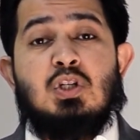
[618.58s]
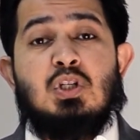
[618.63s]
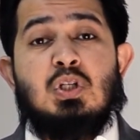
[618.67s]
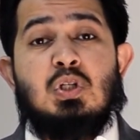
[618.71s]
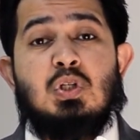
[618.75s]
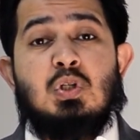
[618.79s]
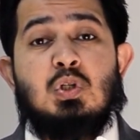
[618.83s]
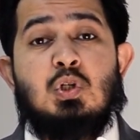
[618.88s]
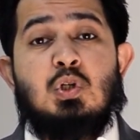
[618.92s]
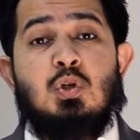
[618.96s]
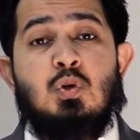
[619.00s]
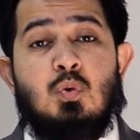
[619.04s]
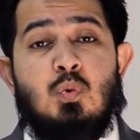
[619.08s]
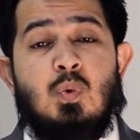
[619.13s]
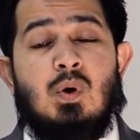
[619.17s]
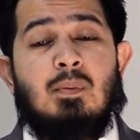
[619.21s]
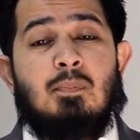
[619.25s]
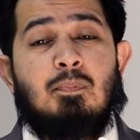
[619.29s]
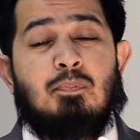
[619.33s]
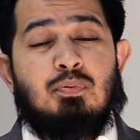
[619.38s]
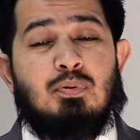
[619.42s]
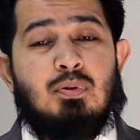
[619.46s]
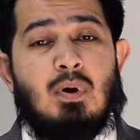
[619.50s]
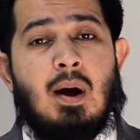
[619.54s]
You will
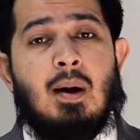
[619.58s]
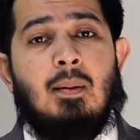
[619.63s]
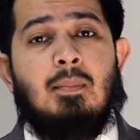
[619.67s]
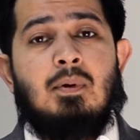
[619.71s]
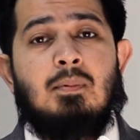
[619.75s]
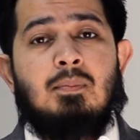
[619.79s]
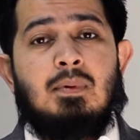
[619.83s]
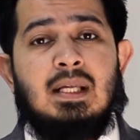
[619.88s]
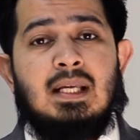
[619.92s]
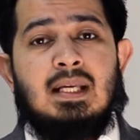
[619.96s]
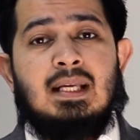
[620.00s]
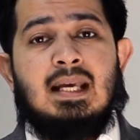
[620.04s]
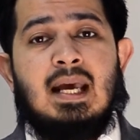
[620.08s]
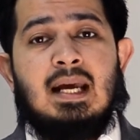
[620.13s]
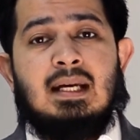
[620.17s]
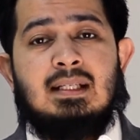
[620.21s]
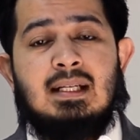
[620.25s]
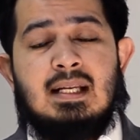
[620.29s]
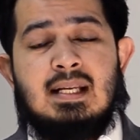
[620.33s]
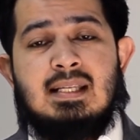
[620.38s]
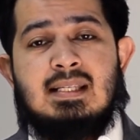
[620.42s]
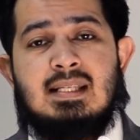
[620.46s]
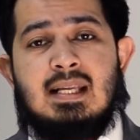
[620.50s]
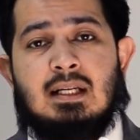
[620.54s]
probably get
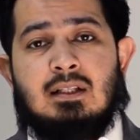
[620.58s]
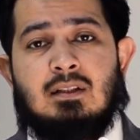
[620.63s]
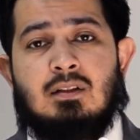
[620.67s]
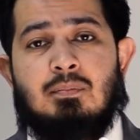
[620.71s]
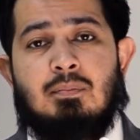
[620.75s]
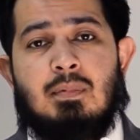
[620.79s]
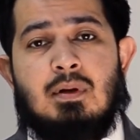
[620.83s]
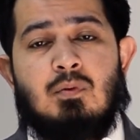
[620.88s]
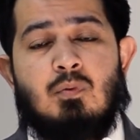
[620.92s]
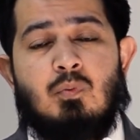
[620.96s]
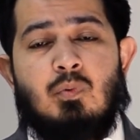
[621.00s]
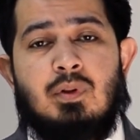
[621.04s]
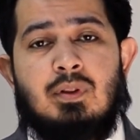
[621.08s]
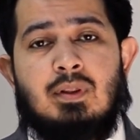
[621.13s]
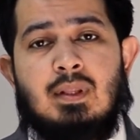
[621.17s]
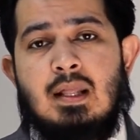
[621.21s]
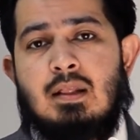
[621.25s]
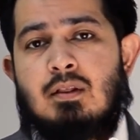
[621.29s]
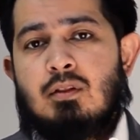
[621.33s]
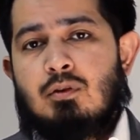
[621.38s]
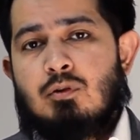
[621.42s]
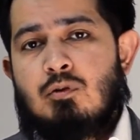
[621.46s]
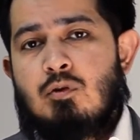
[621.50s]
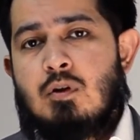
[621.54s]
a settlement
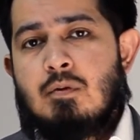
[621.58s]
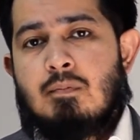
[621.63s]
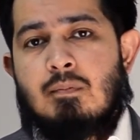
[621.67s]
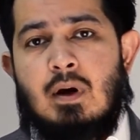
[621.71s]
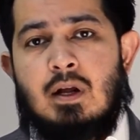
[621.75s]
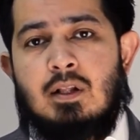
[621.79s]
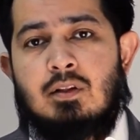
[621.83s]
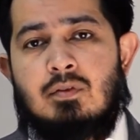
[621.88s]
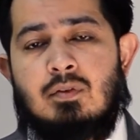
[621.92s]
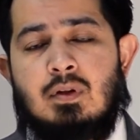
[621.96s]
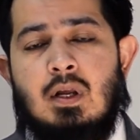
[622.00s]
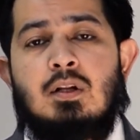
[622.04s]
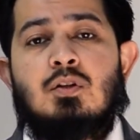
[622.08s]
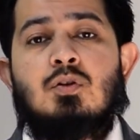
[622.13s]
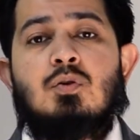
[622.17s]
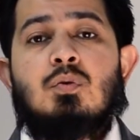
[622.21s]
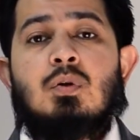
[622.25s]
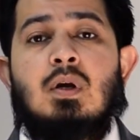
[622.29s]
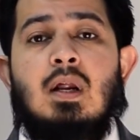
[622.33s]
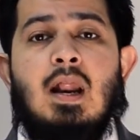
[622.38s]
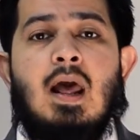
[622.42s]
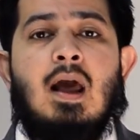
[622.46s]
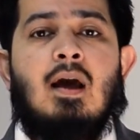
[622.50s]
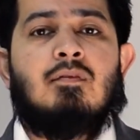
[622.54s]
within 3 months, and you
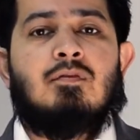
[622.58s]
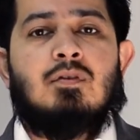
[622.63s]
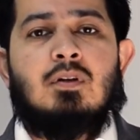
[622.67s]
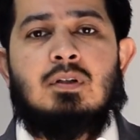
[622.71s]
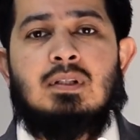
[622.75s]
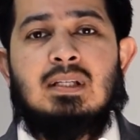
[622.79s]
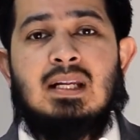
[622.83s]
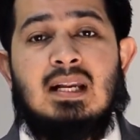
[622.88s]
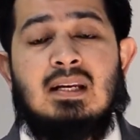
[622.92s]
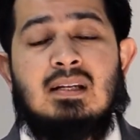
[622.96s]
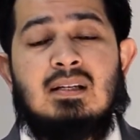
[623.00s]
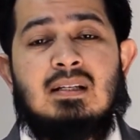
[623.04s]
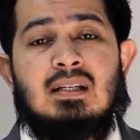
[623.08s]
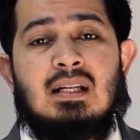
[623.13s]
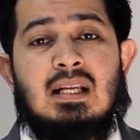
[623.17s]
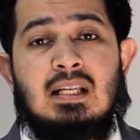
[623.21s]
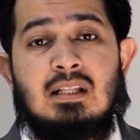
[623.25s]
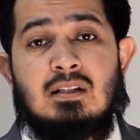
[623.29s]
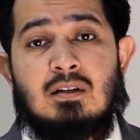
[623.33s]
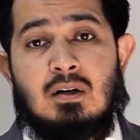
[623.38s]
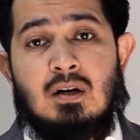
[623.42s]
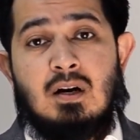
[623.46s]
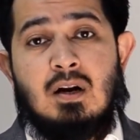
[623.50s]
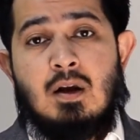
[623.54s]
can have your tenant
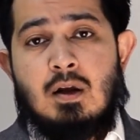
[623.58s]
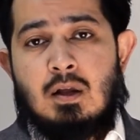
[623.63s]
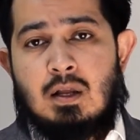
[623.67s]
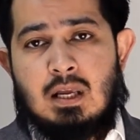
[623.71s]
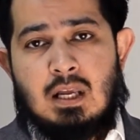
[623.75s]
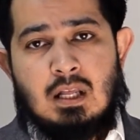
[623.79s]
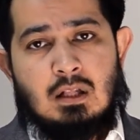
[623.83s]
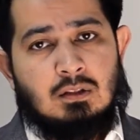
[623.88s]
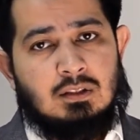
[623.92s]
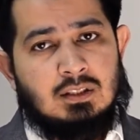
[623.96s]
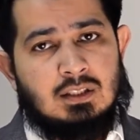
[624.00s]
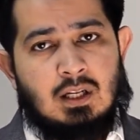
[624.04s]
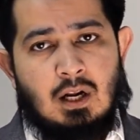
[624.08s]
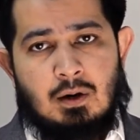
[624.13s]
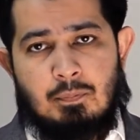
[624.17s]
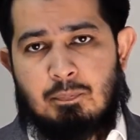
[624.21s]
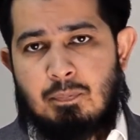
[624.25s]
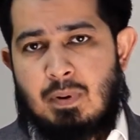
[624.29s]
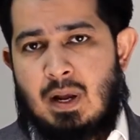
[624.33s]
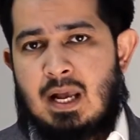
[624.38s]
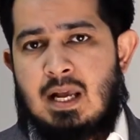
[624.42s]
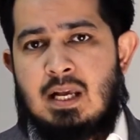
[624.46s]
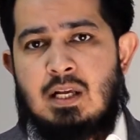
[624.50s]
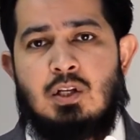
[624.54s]
either he'll stop
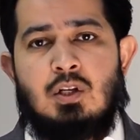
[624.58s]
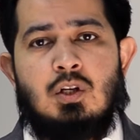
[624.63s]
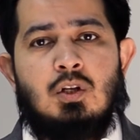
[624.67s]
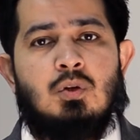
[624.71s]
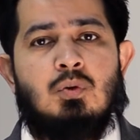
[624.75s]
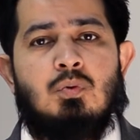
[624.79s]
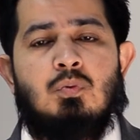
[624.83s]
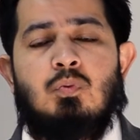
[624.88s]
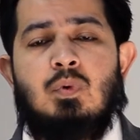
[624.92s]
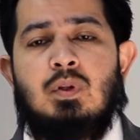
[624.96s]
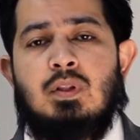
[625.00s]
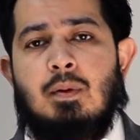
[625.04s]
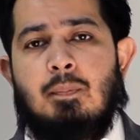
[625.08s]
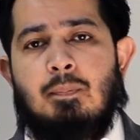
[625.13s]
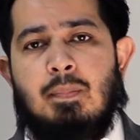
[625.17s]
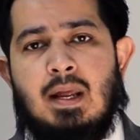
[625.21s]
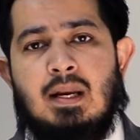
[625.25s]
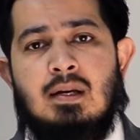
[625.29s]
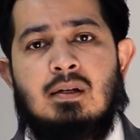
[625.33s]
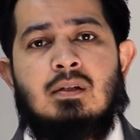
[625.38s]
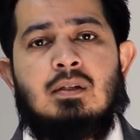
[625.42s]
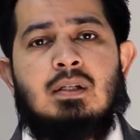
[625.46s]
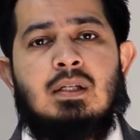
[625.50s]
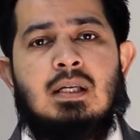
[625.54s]
paying you with the
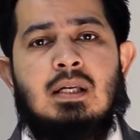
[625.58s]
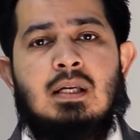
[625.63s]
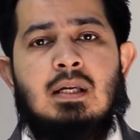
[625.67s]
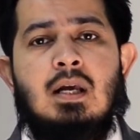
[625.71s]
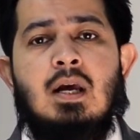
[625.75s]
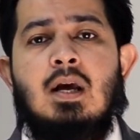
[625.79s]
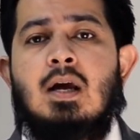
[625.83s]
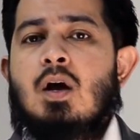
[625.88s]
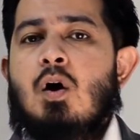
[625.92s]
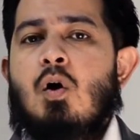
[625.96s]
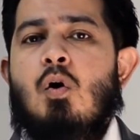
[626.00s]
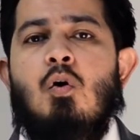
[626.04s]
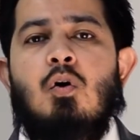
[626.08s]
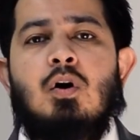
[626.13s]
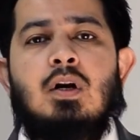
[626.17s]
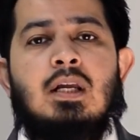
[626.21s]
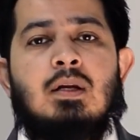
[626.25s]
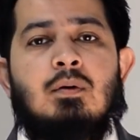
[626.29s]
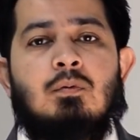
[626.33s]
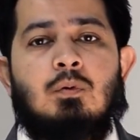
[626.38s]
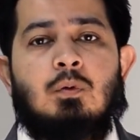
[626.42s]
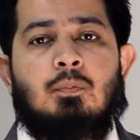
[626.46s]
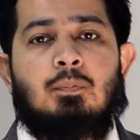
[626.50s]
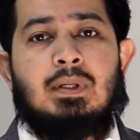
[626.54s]
penalty or
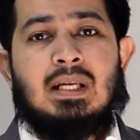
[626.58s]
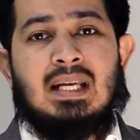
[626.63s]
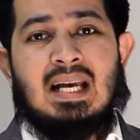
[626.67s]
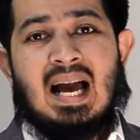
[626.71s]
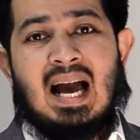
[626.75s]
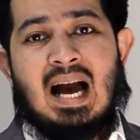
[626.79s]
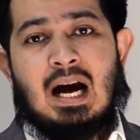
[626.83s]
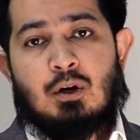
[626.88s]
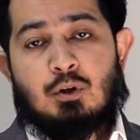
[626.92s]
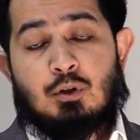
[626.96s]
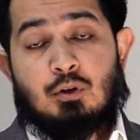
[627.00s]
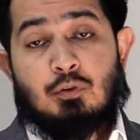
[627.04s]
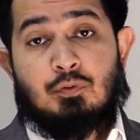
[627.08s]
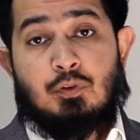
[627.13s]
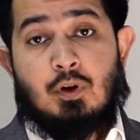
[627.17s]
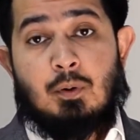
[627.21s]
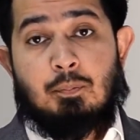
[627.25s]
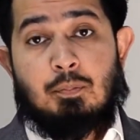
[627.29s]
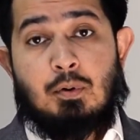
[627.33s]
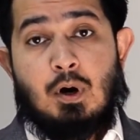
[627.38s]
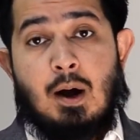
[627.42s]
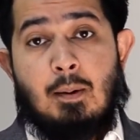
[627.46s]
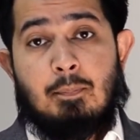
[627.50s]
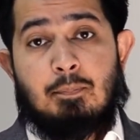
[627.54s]
he will be out of your
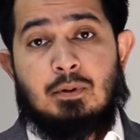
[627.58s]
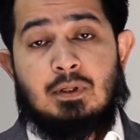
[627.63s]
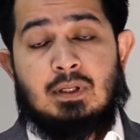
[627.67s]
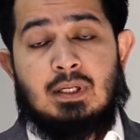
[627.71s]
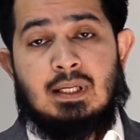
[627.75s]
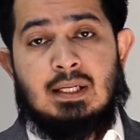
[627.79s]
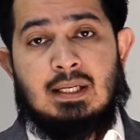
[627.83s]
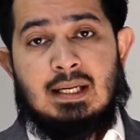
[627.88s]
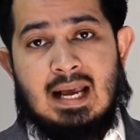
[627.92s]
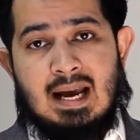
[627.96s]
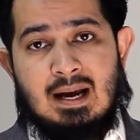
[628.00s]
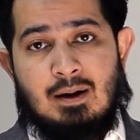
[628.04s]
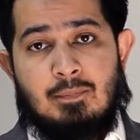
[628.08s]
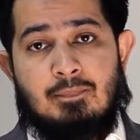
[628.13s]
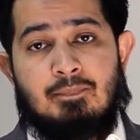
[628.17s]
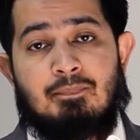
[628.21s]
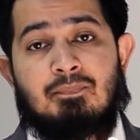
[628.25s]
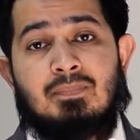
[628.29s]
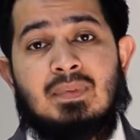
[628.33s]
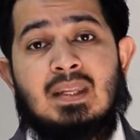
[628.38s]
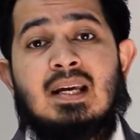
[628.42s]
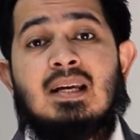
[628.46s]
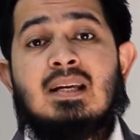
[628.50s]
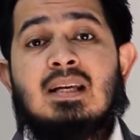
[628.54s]
property now.
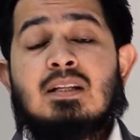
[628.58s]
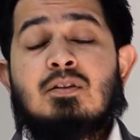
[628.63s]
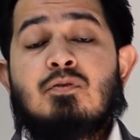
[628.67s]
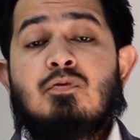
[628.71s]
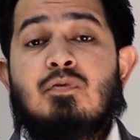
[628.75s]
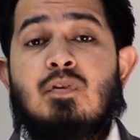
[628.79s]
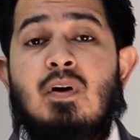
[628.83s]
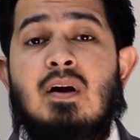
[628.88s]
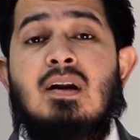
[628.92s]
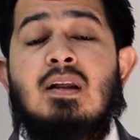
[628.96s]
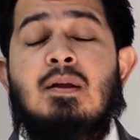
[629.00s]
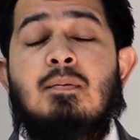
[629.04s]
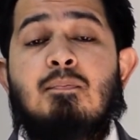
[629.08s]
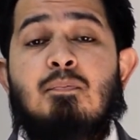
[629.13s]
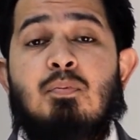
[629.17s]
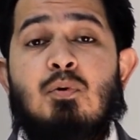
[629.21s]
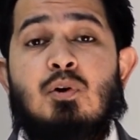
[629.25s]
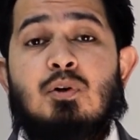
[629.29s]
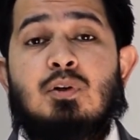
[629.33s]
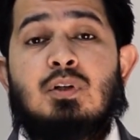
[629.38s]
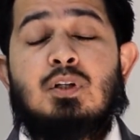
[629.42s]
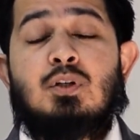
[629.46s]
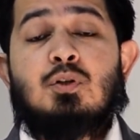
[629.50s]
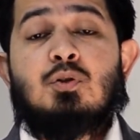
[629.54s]
It's very
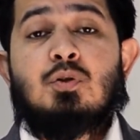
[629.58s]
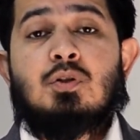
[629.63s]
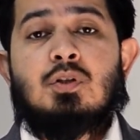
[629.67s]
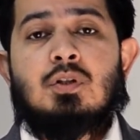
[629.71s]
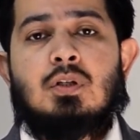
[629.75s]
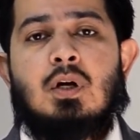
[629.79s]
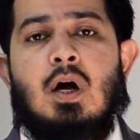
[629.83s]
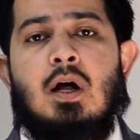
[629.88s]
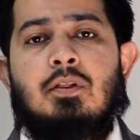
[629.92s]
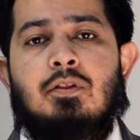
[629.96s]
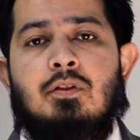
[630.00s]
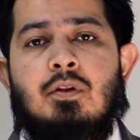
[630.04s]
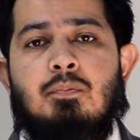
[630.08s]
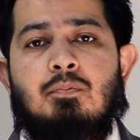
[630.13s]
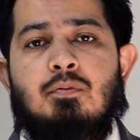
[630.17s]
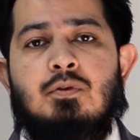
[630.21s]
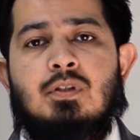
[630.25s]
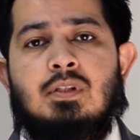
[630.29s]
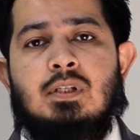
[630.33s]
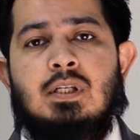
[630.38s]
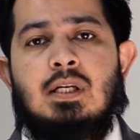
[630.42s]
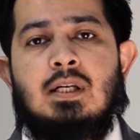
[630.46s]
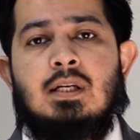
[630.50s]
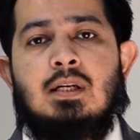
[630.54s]
important to start the
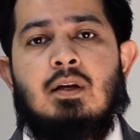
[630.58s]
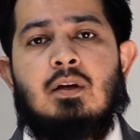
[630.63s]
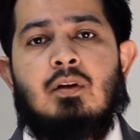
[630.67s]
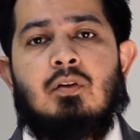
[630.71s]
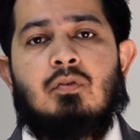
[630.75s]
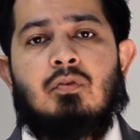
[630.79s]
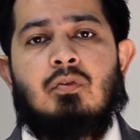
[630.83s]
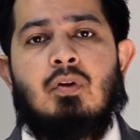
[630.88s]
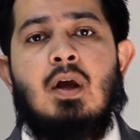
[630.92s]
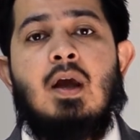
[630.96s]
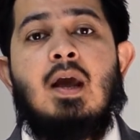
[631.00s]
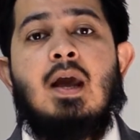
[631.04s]
proceedings